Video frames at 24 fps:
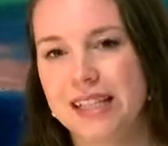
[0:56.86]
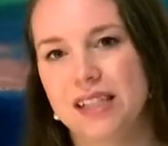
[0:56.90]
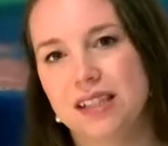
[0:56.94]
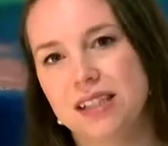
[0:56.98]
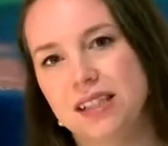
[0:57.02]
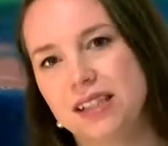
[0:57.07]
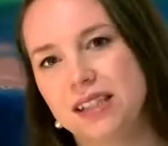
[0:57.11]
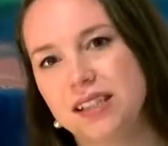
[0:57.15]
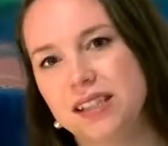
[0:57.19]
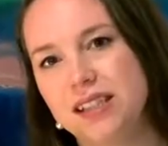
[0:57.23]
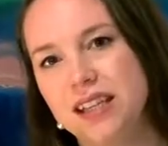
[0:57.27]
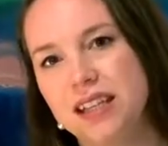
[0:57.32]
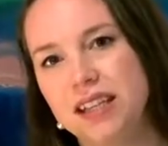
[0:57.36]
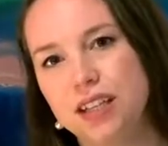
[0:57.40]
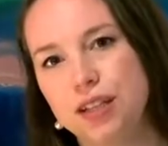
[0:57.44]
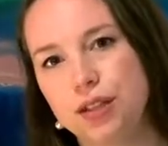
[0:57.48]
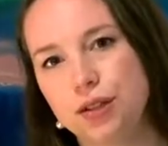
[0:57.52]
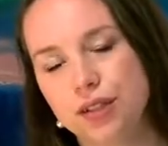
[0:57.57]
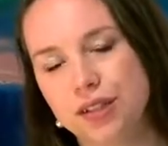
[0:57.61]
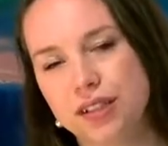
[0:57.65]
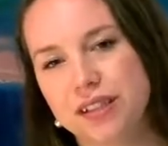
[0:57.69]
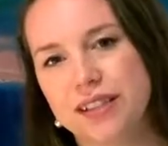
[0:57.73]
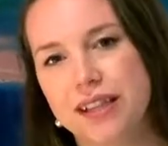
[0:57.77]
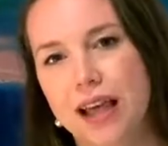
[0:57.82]
seeing
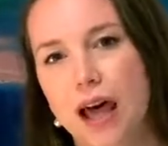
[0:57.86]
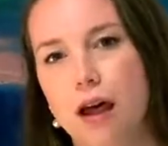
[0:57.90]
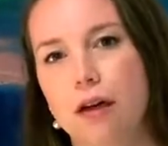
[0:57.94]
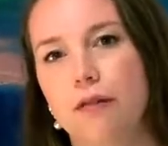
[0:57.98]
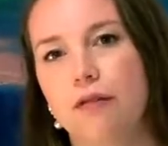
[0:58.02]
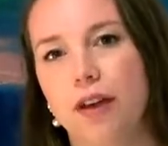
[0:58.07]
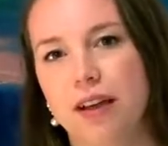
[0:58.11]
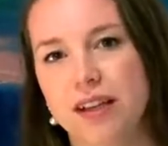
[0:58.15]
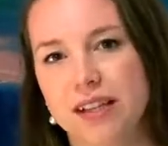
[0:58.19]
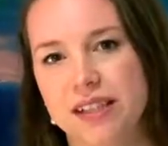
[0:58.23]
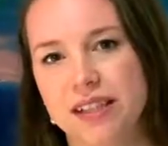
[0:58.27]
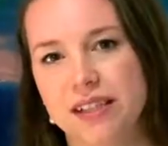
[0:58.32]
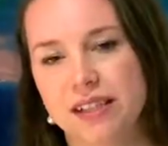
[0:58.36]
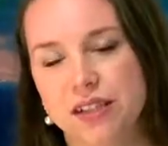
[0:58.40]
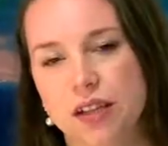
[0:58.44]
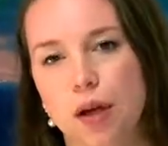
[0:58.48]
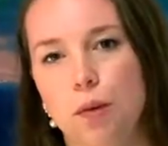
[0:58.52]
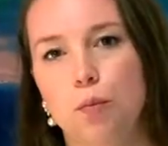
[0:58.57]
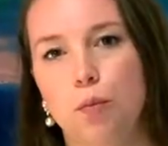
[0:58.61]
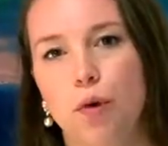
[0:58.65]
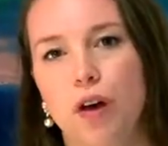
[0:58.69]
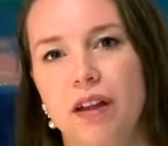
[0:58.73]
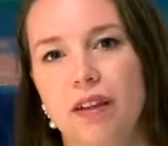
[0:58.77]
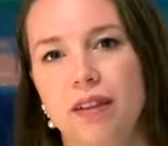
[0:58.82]
yourself as
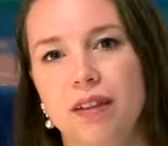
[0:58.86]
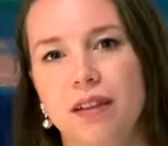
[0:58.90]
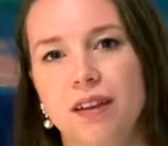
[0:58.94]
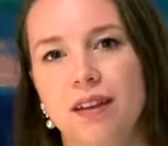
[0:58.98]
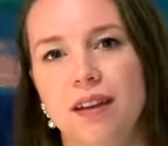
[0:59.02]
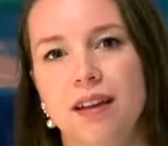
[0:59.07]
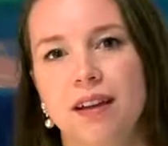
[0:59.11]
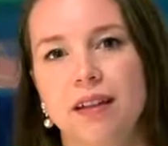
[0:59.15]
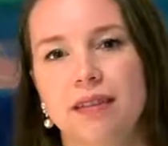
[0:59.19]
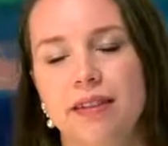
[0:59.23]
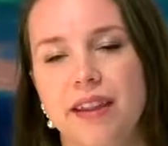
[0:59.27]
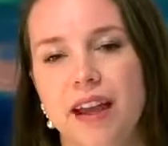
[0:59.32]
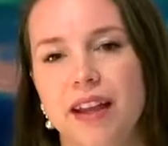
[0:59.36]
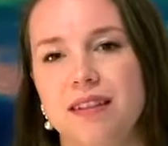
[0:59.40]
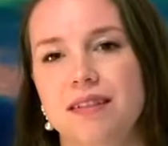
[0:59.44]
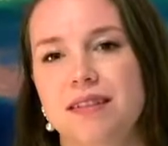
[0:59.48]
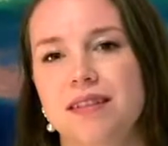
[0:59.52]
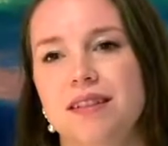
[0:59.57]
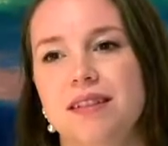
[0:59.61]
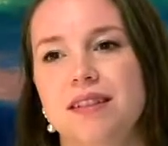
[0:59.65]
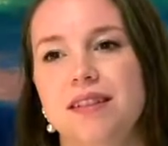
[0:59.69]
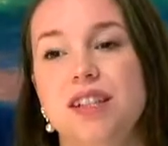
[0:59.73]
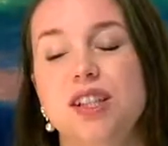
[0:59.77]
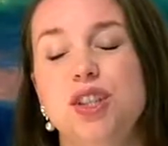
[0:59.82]
someone that
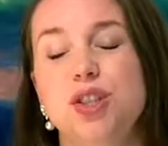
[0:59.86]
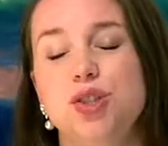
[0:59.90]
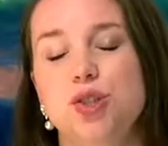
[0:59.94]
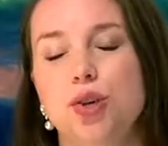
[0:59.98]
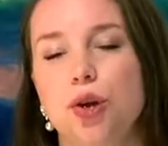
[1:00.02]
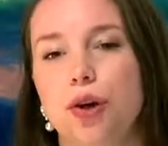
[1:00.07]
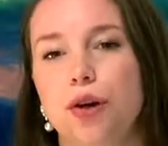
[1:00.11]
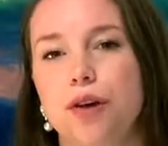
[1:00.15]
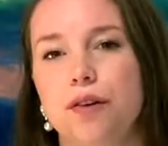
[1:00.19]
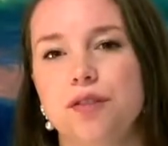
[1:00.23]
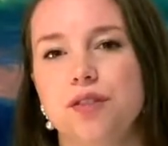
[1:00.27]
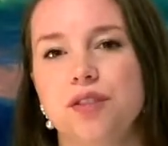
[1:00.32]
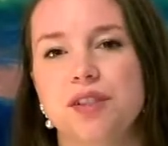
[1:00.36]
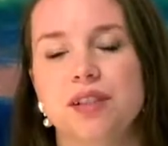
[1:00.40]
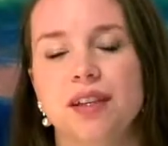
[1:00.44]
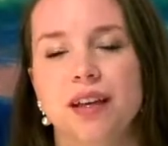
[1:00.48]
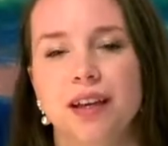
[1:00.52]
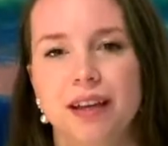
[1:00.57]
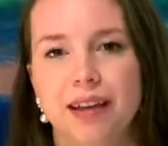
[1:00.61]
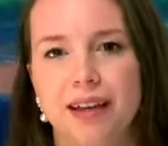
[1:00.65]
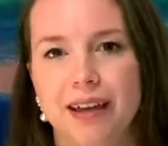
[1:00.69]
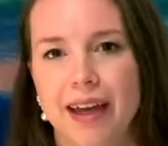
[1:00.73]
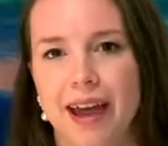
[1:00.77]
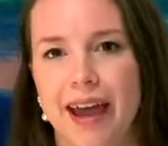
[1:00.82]
deserves
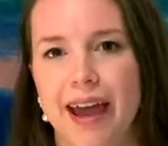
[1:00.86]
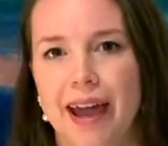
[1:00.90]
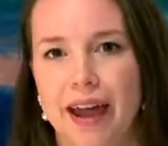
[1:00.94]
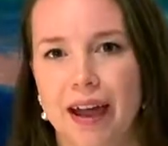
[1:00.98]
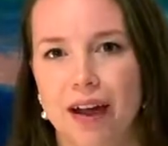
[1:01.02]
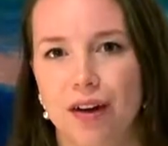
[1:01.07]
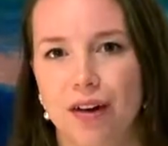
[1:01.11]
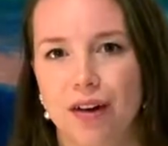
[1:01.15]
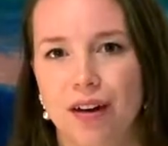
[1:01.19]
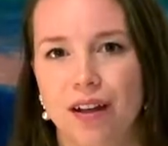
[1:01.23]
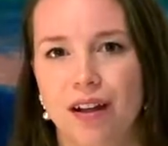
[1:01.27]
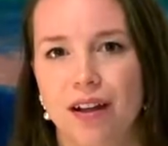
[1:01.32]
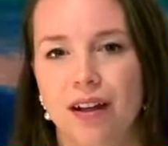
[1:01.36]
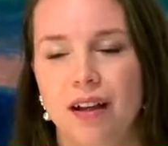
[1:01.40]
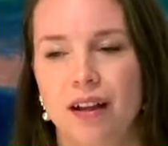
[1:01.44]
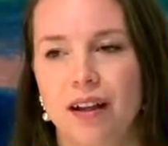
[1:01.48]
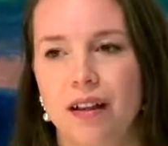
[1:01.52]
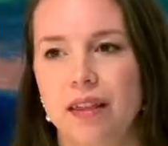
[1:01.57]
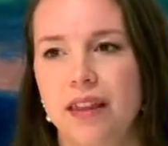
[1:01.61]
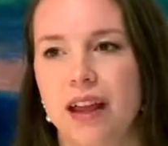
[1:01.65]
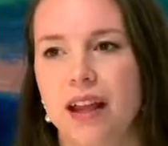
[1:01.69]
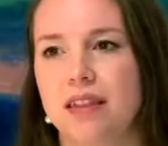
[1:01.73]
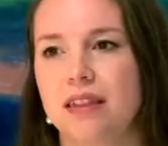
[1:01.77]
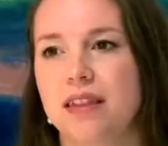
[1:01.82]
care,
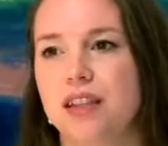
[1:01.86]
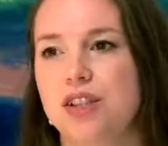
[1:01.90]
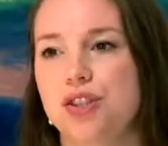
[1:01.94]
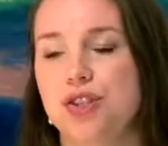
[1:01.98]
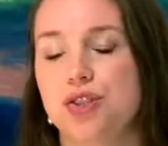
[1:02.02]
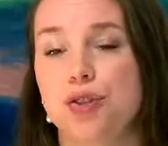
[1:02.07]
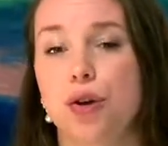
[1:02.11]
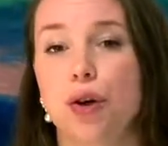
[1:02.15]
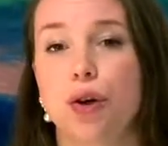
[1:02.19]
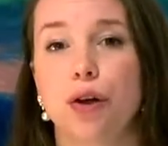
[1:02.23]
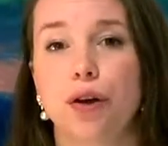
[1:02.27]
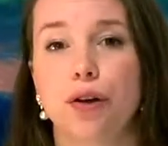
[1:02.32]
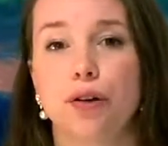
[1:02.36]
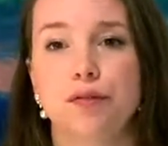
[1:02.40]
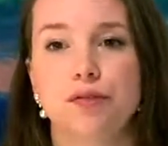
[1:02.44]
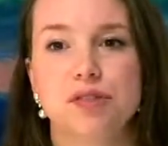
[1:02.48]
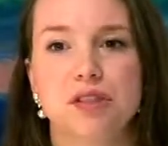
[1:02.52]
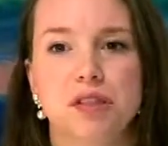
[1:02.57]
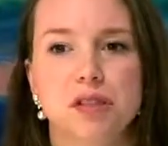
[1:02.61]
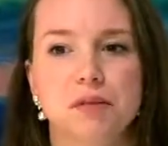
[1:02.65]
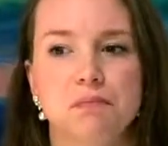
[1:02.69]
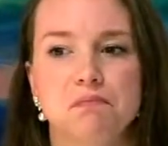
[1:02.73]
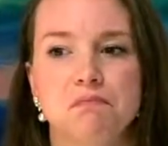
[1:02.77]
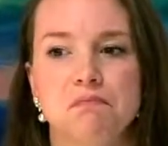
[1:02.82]
that
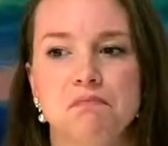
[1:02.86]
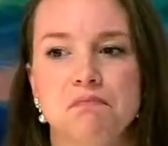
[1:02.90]
deserves,